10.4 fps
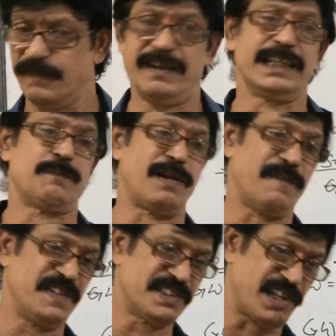when the
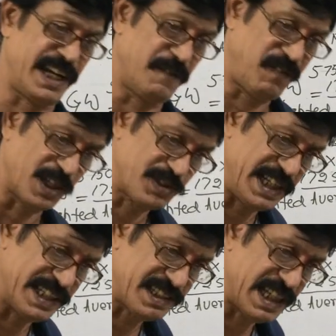profits are in
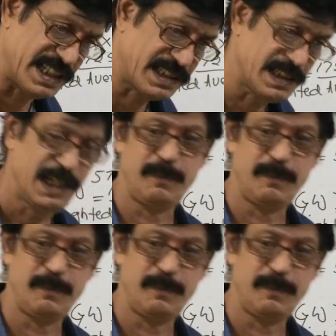fluctuations,